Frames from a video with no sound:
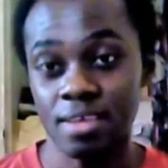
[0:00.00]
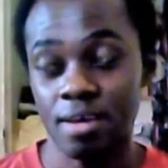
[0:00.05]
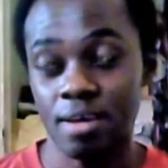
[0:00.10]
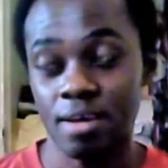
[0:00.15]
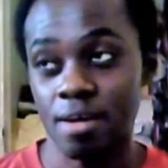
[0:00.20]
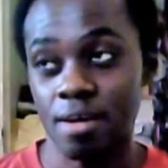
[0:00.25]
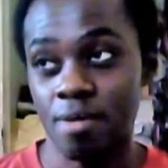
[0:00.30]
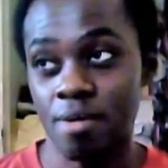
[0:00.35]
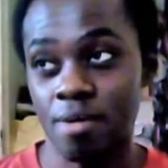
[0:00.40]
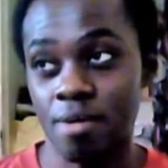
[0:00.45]

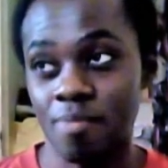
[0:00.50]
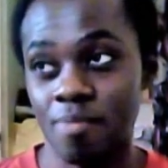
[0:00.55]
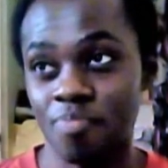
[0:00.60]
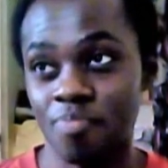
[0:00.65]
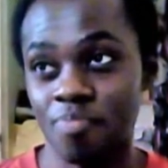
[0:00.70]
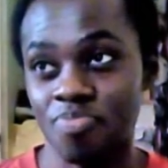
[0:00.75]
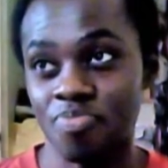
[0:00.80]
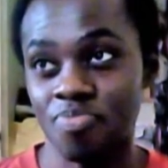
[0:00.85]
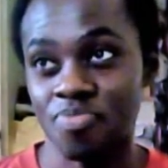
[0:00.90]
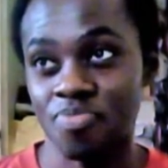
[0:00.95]
um
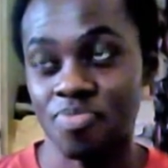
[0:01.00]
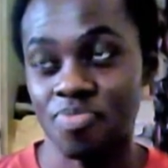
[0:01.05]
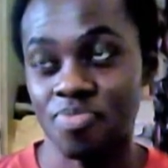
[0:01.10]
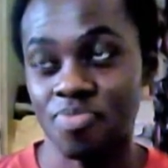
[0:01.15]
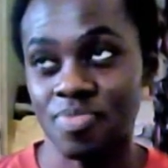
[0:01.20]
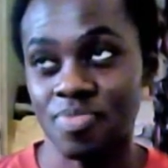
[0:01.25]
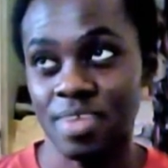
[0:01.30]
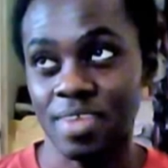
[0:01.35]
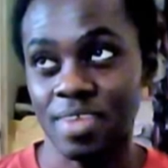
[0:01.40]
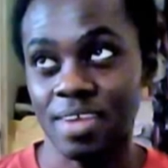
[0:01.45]

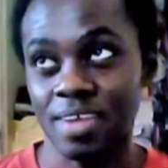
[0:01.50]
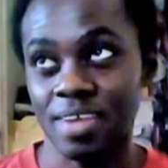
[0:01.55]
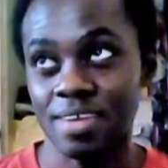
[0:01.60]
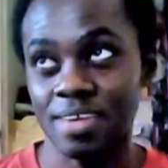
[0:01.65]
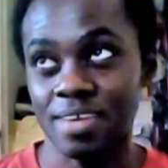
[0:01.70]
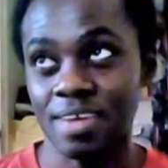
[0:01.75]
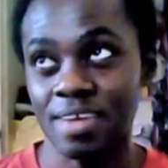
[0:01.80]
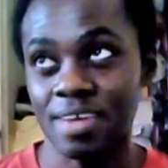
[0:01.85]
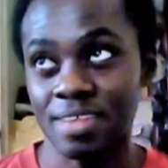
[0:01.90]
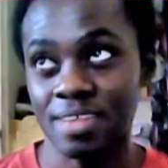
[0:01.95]

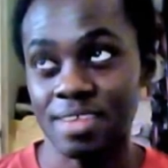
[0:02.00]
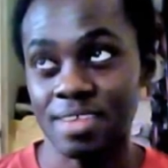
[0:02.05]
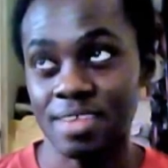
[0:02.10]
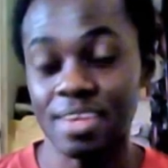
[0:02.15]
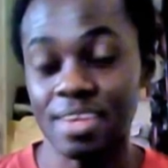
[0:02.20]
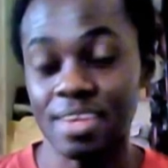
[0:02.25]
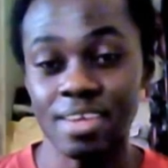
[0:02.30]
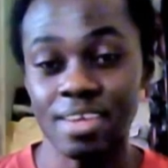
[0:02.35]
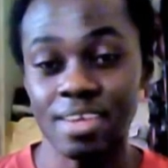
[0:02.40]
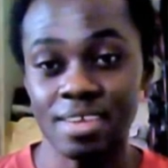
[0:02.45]
that
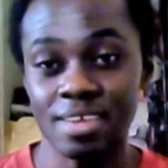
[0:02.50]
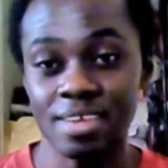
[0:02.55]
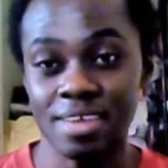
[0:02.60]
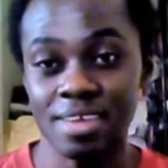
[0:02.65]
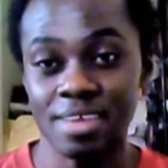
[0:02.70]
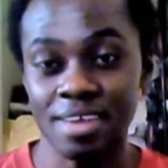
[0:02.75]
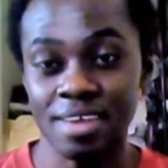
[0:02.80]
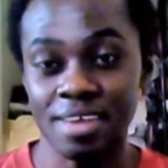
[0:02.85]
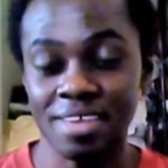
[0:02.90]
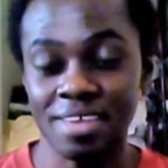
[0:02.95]

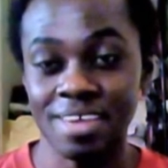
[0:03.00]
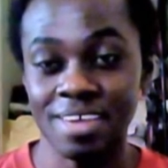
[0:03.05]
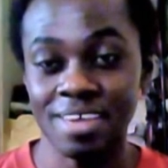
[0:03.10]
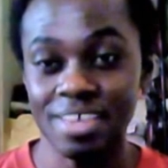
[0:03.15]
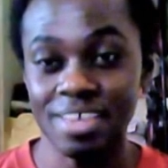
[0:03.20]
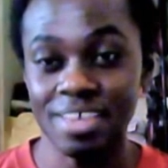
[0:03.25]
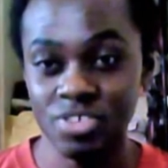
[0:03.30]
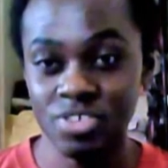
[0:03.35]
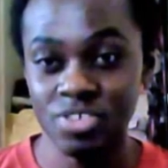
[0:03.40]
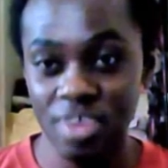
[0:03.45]

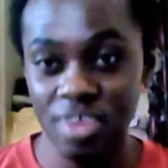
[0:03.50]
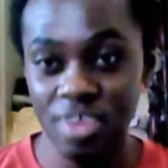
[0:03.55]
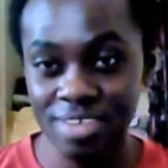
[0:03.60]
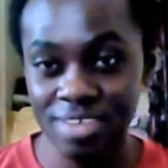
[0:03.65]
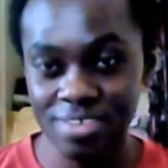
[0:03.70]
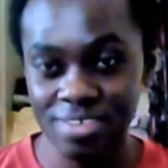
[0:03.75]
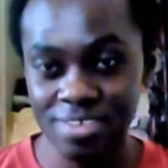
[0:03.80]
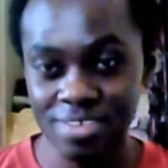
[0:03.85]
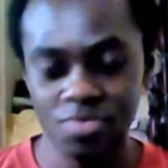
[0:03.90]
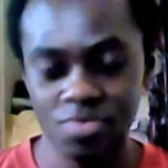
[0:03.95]

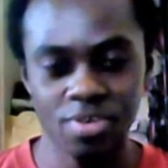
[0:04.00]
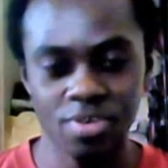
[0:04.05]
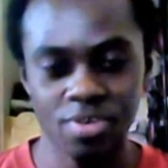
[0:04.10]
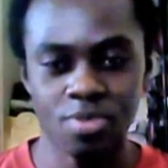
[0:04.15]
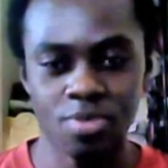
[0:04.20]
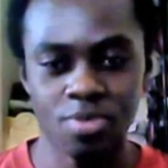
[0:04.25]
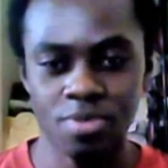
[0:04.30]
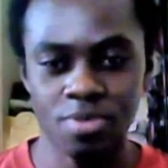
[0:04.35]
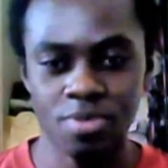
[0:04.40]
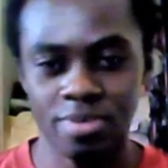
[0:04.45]
electrizes. Wait,
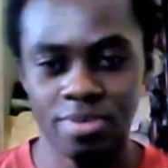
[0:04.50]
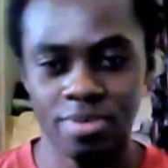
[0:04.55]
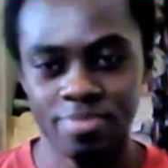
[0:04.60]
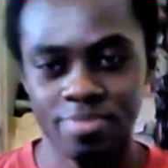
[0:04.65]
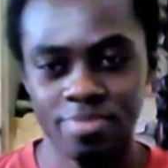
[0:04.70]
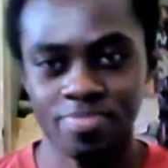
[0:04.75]
hold on.